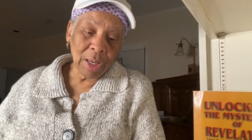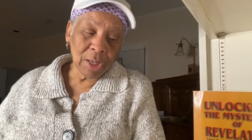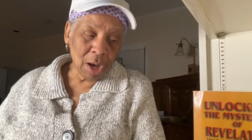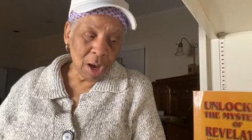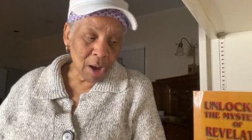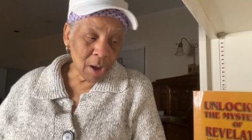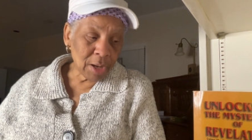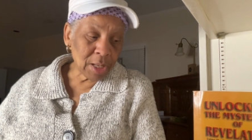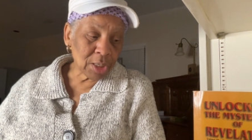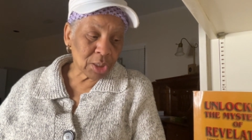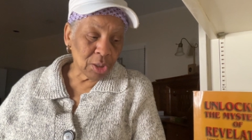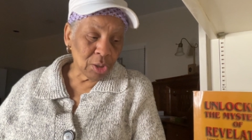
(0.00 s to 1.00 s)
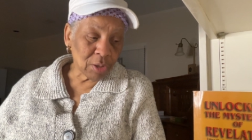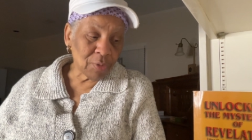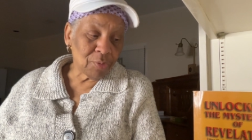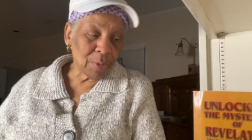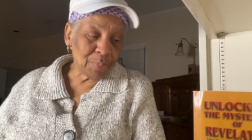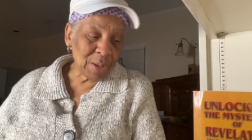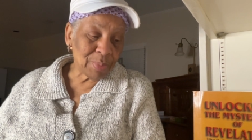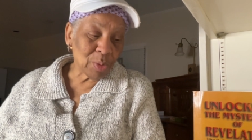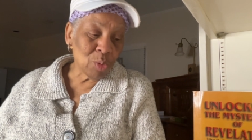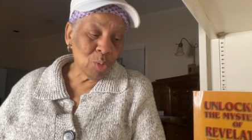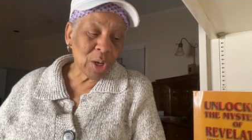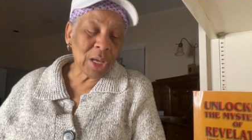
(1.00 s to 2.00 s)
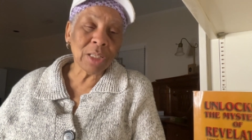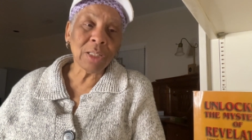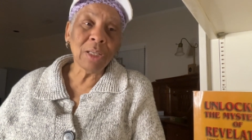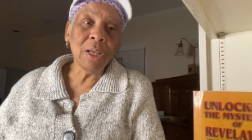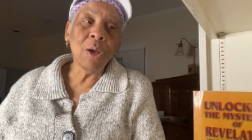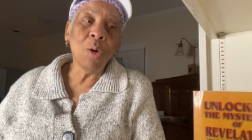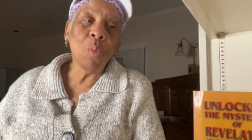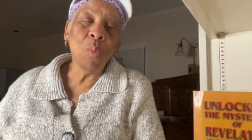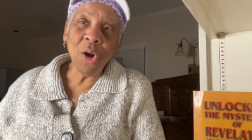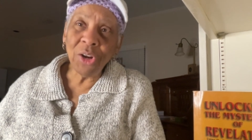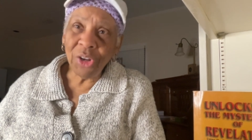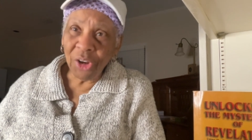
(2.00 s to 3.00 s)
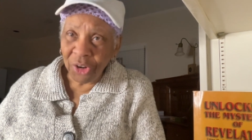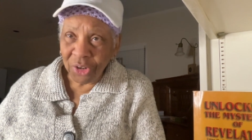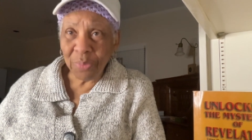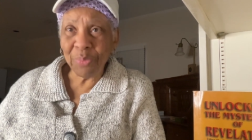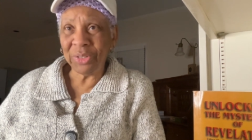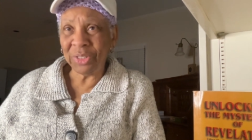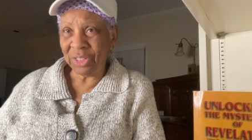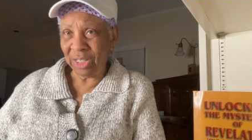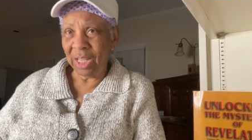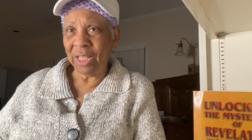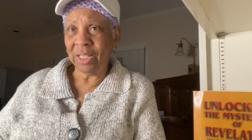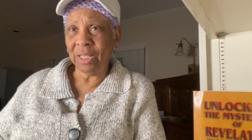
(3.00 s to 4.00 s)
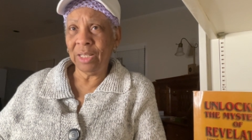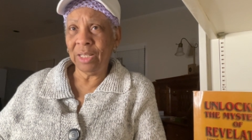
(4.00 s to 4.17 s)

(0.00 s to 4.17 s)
God is looking for people who is 100%